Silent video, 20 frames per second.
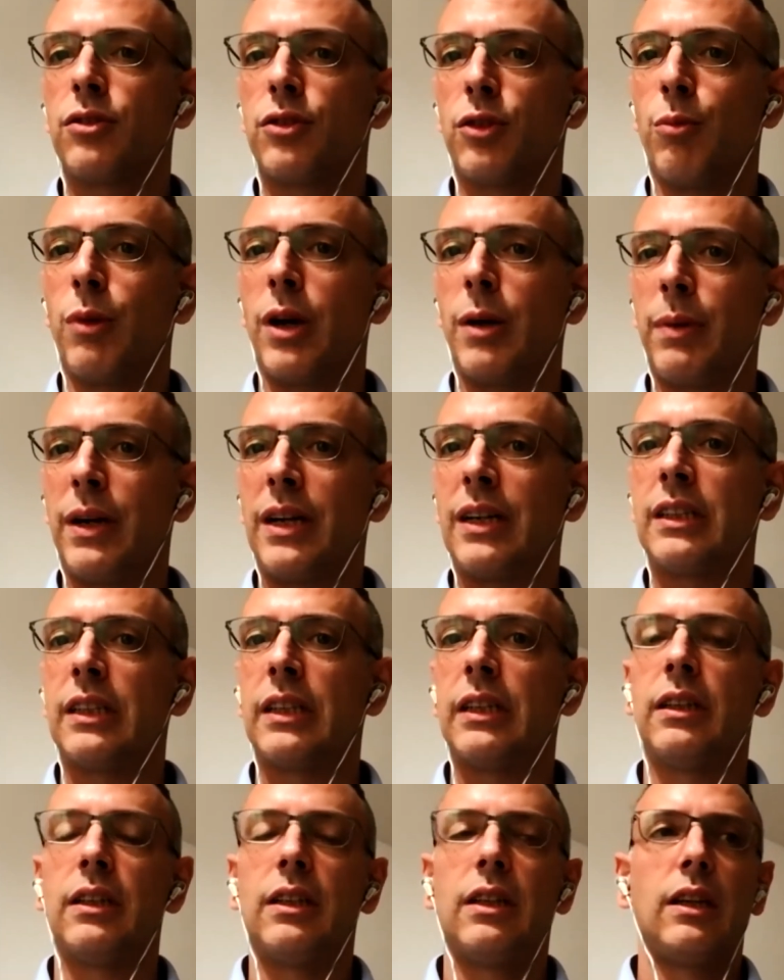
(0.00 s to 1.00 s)
So my
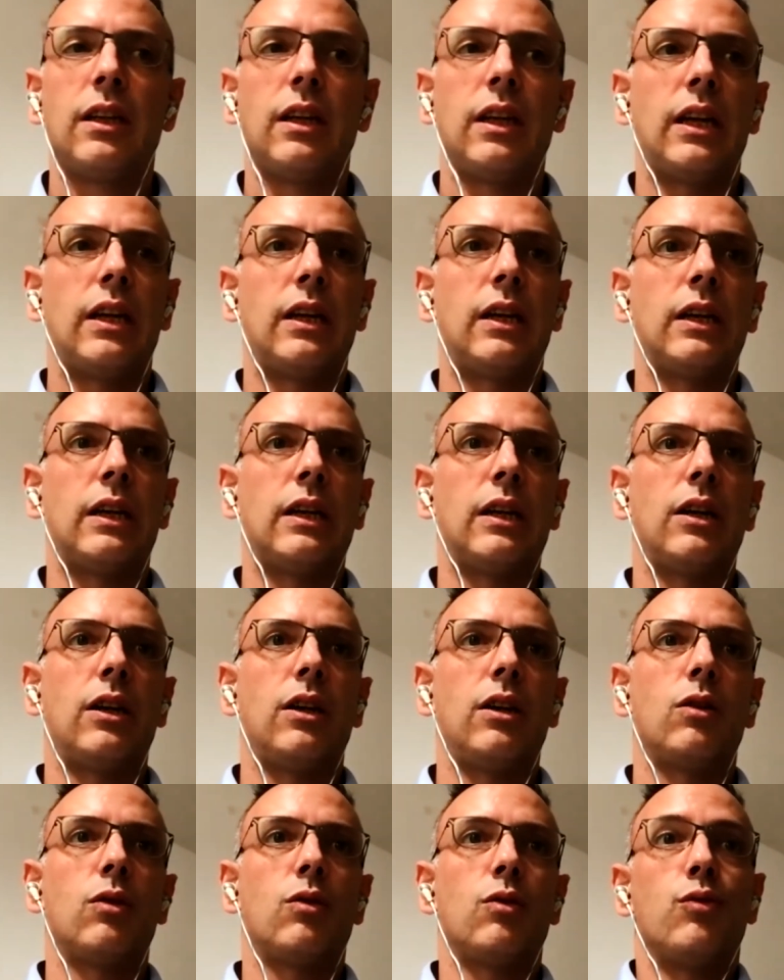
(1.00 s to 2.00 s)
partner,
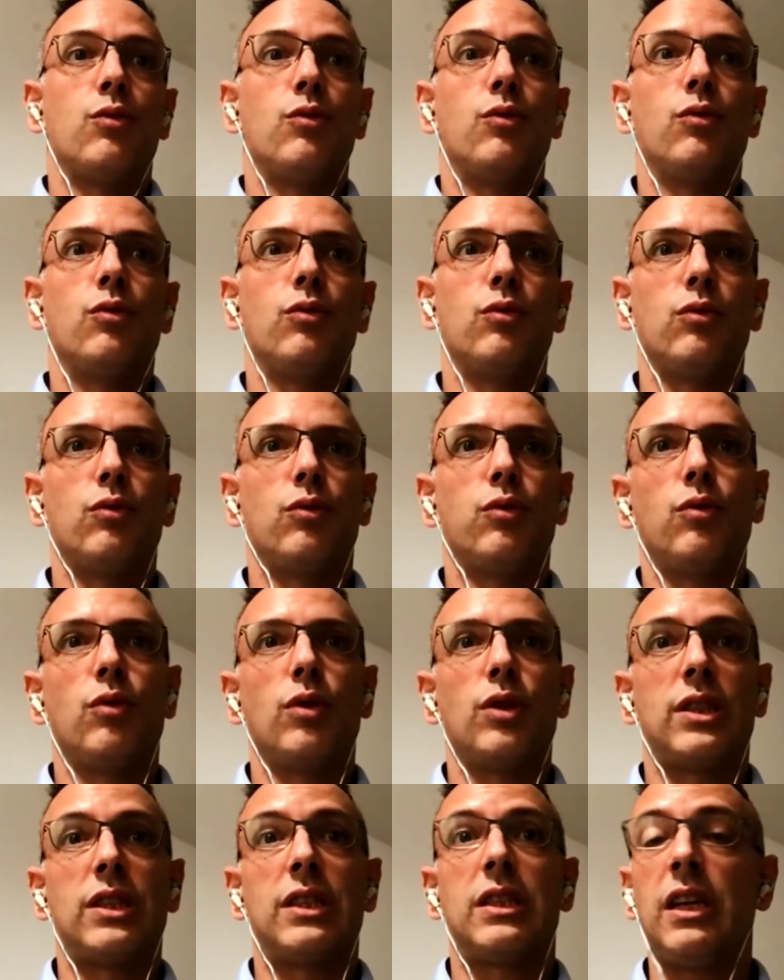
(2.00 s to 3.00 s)
who
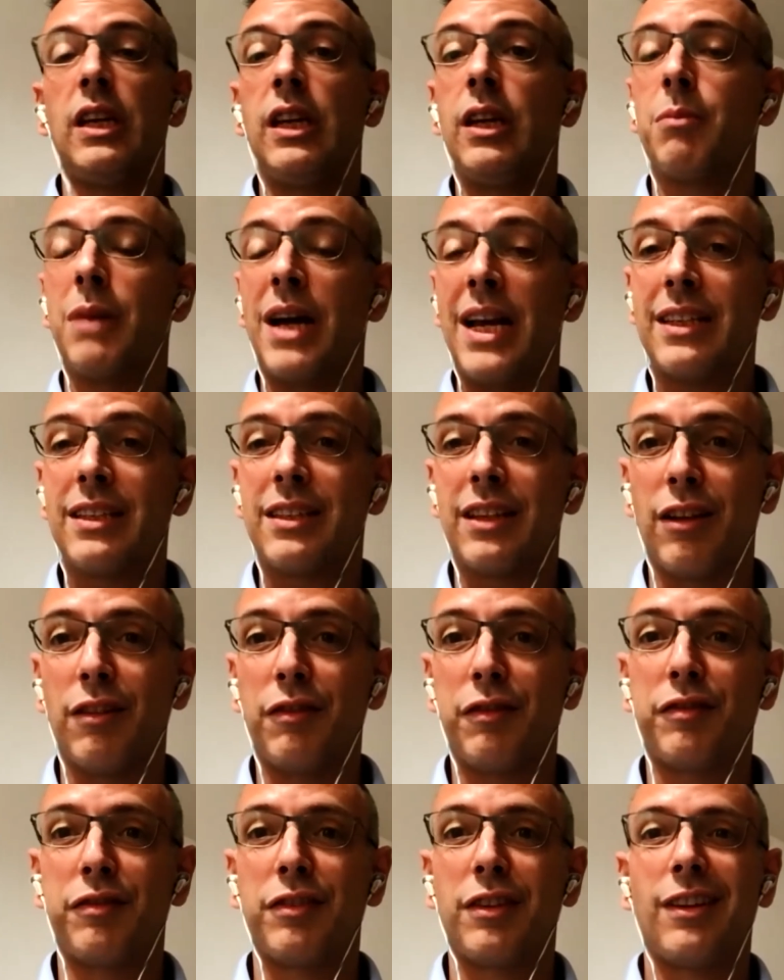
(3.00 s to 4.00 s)
was seeing
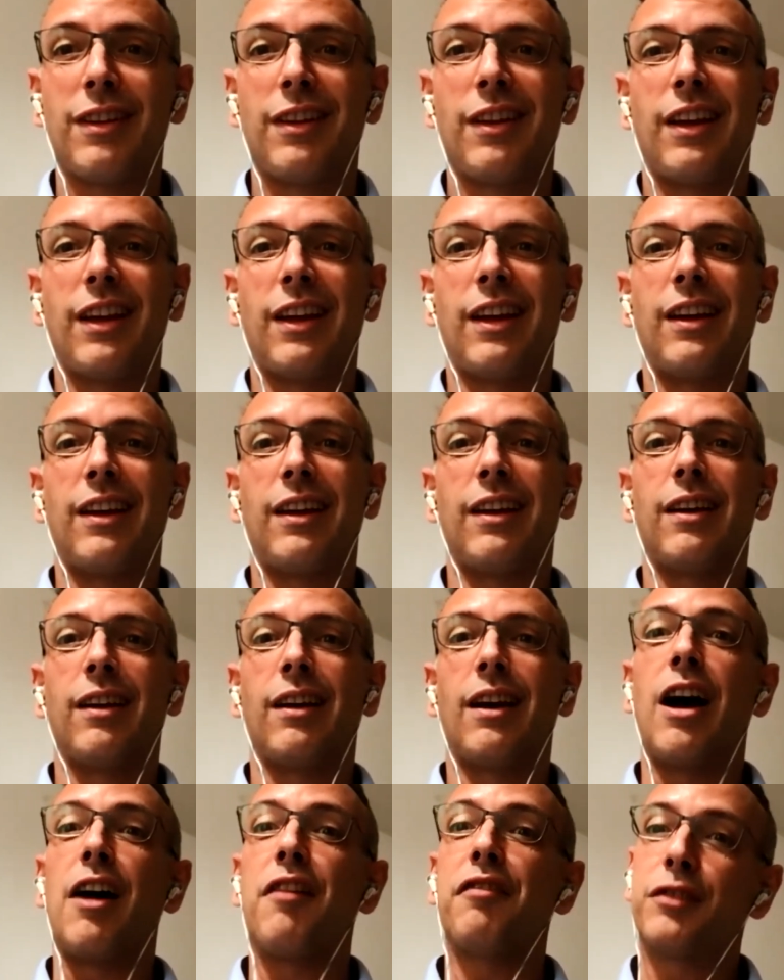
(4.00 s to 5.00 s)
myself
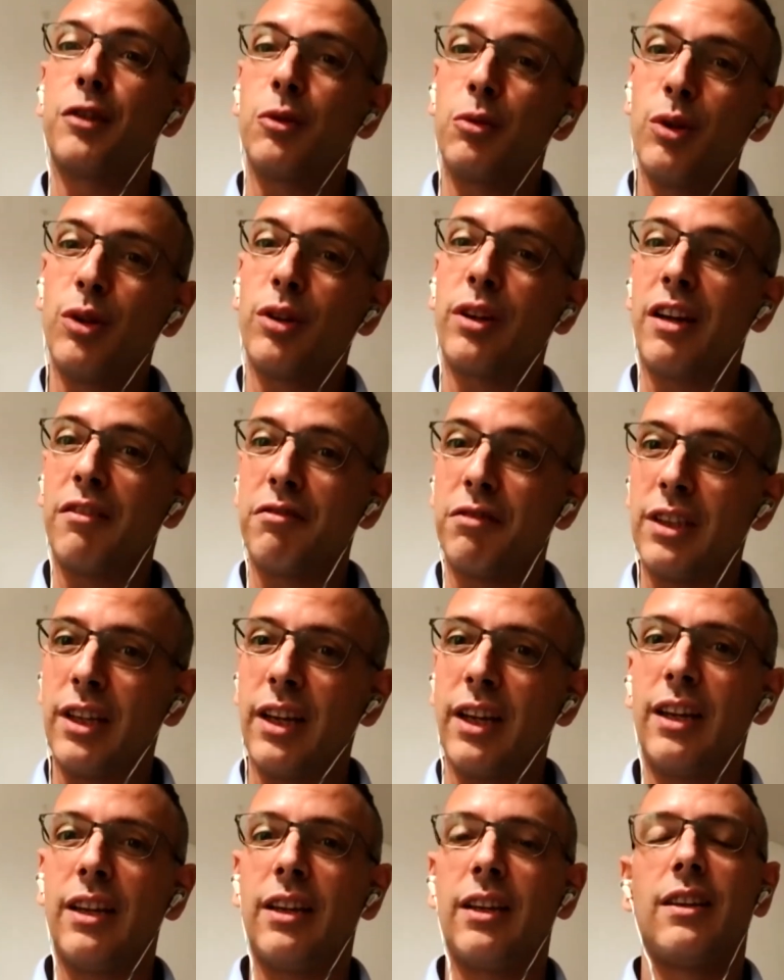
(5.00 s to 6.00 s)
after work every
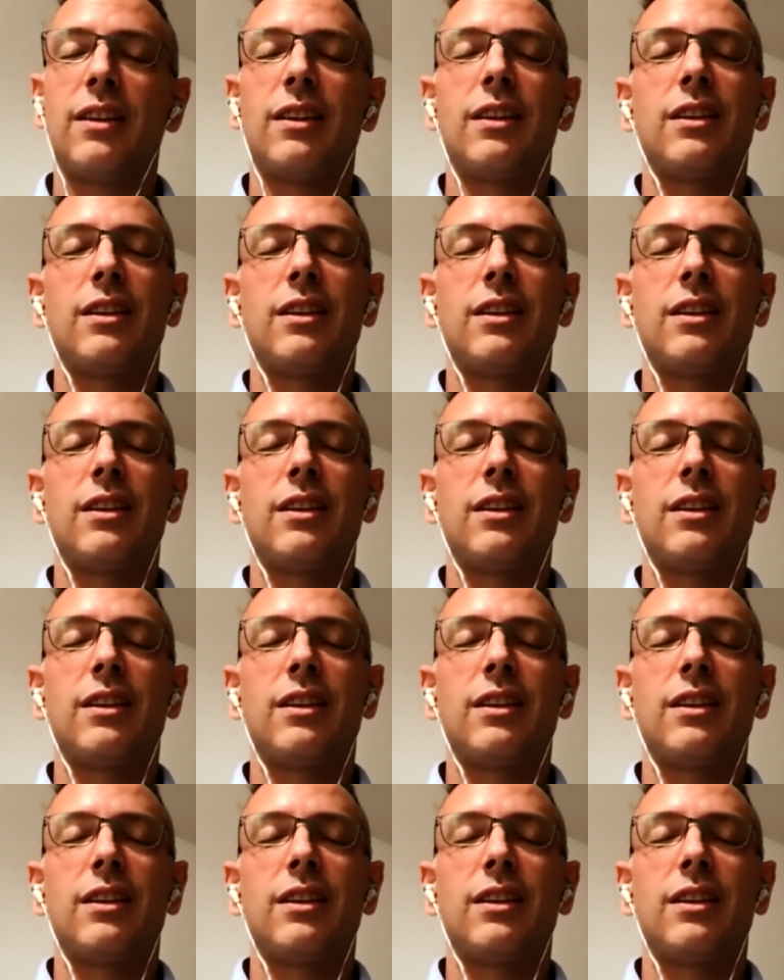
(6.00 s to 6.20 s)
day.